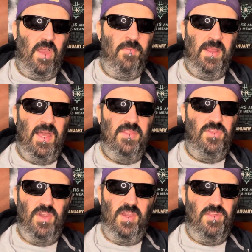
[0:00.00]
oh my God, the
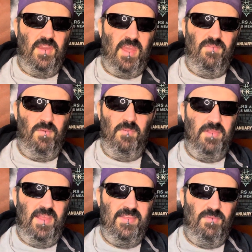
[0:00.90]
judge, I can't even remember
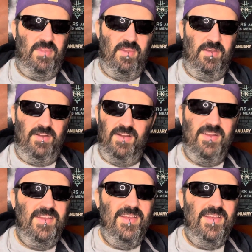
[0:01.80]
the last time we saw her.